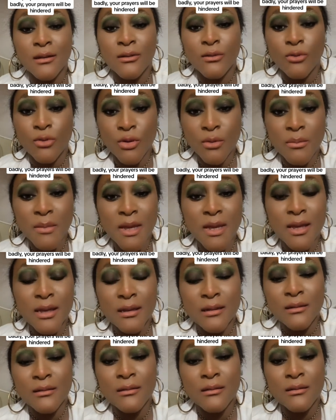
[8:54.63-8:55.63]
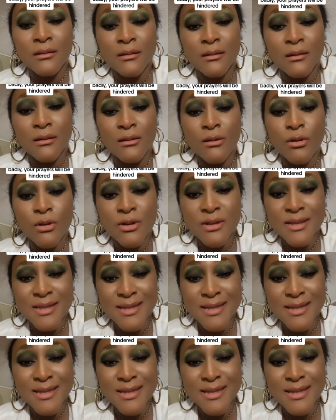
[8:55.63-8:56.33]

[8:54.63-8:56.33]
On a mean, on a